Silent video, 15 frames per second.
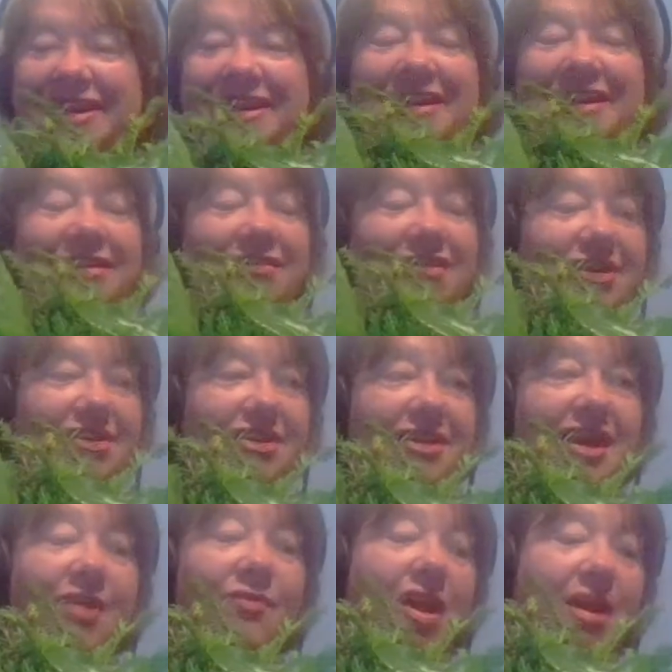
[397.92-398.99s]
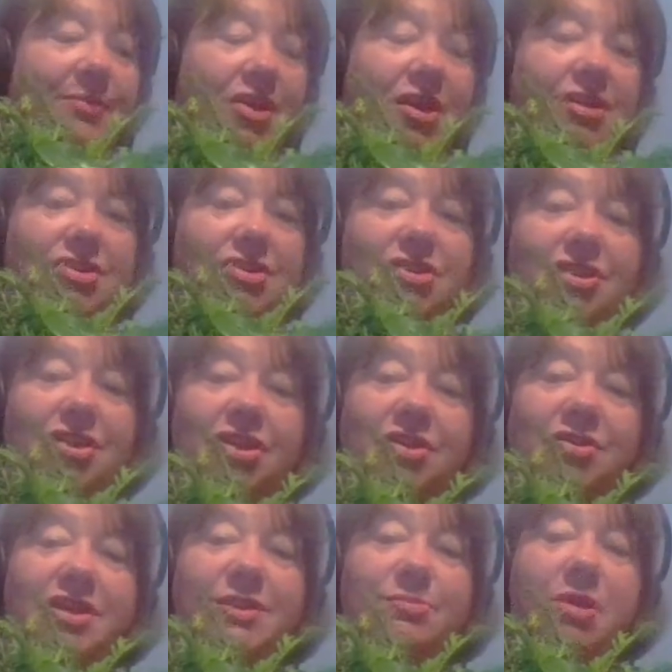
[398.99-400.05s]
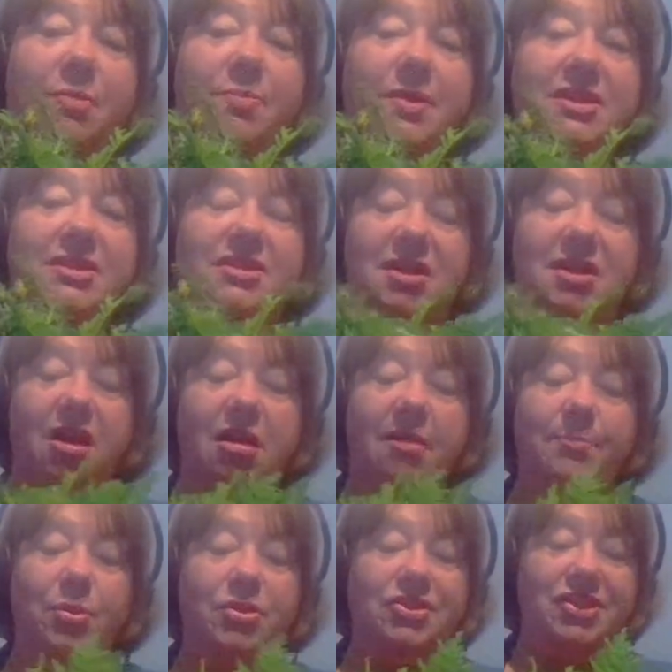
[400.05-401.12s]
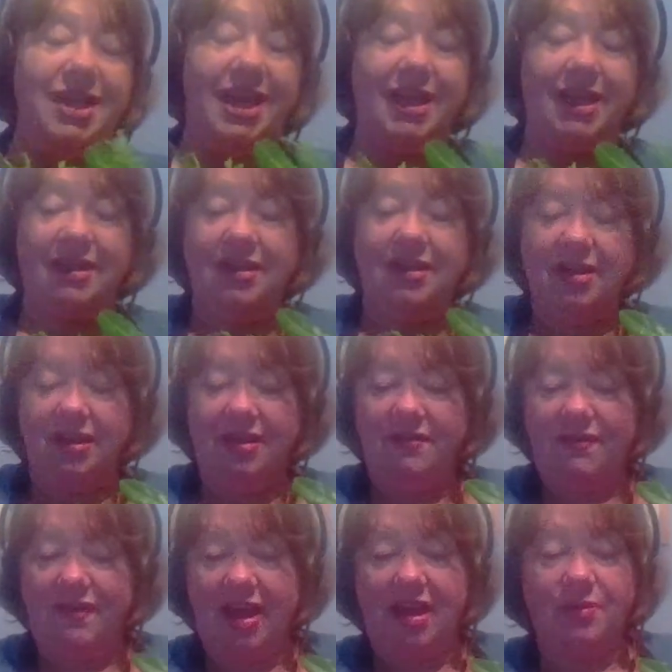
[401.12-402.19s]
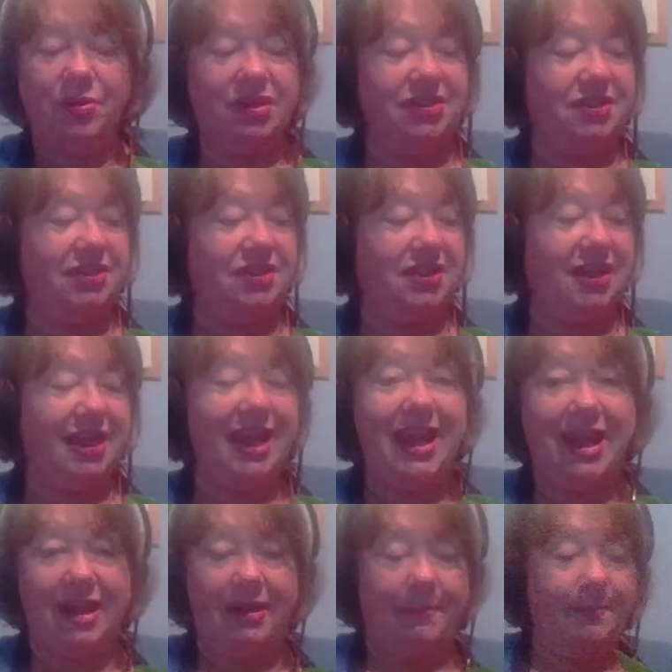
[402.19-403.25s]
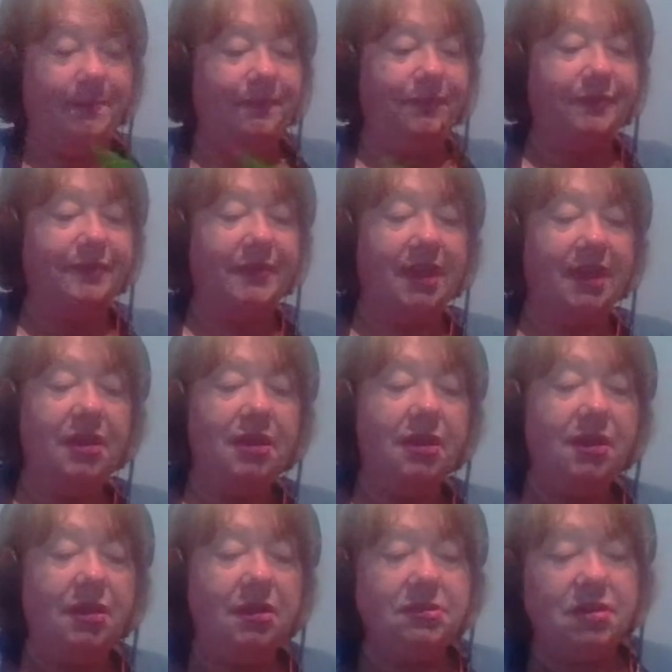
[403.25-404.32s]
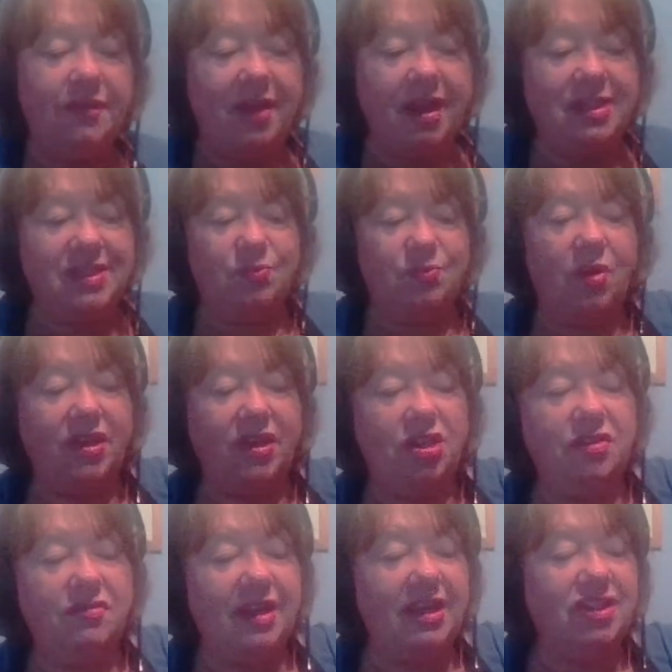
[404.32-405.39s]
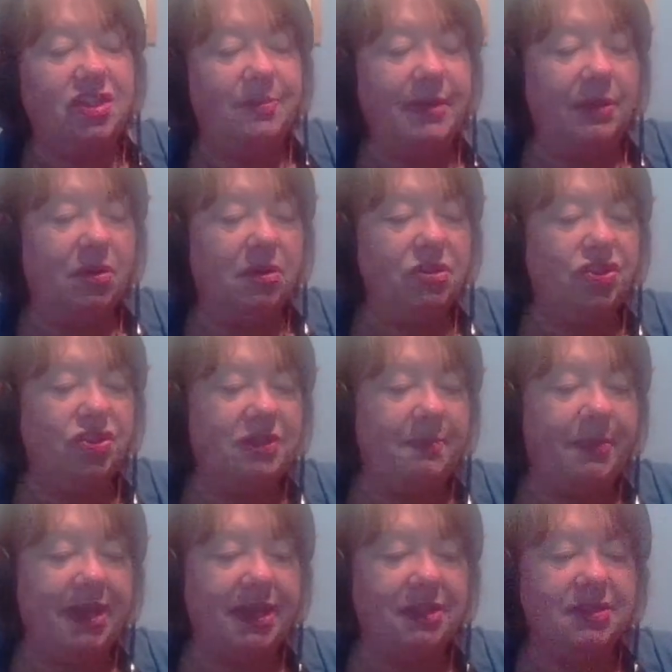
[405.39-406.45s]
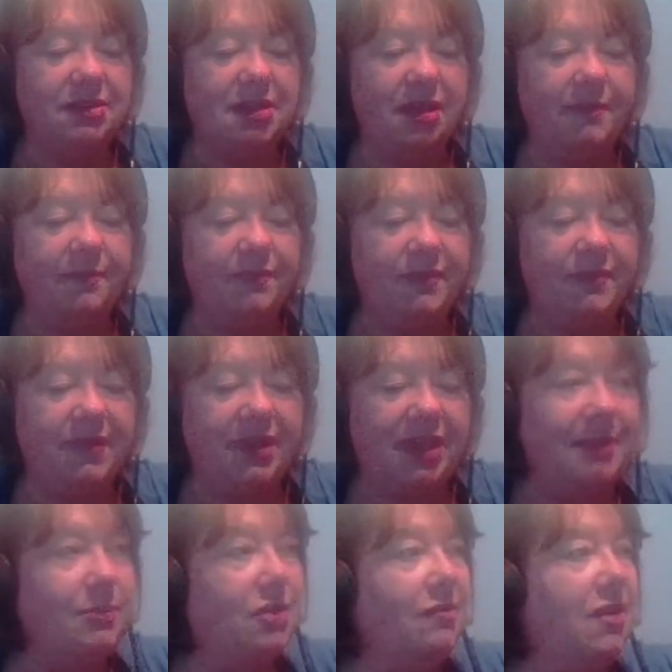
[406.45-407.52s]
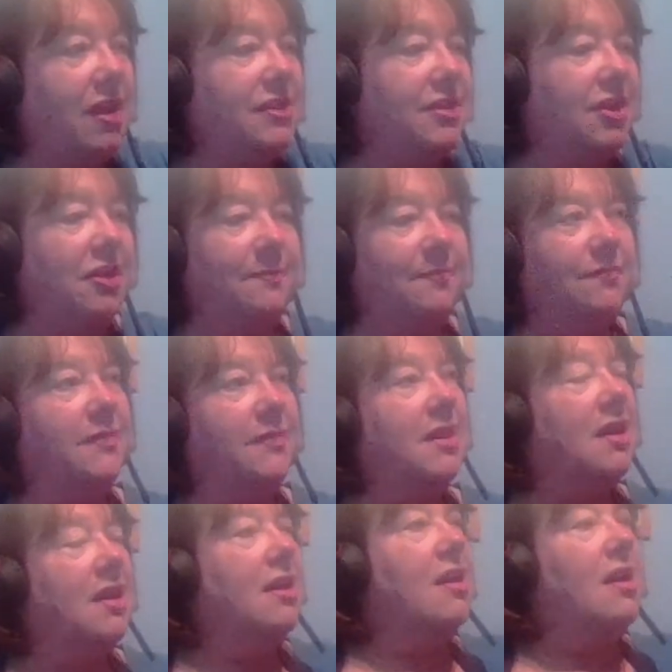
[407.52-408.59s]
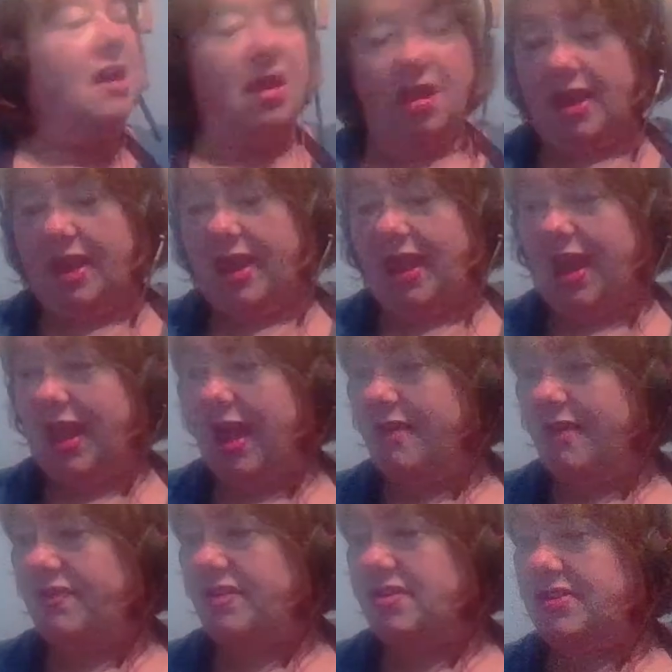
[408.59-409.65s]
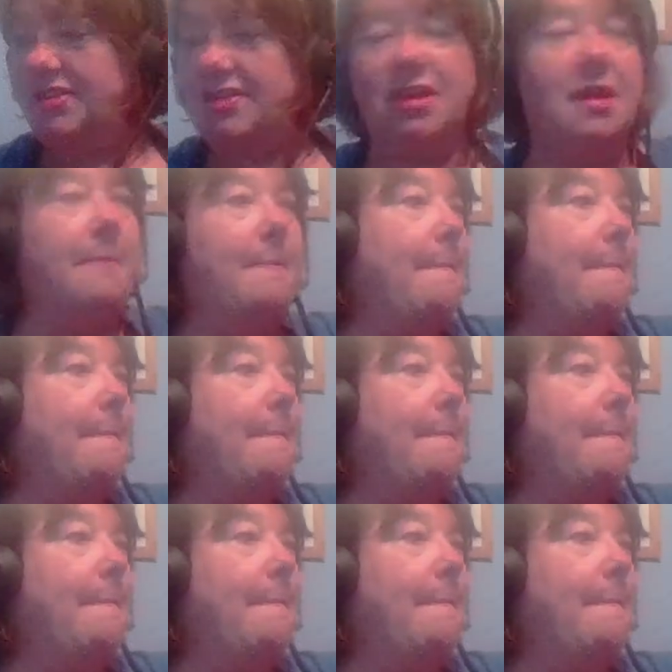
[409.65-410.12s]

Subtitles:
Right, so now what I'm going to do is probably start putting flowers in. So that's when you need to be watching me, so keep your eyes open. I have some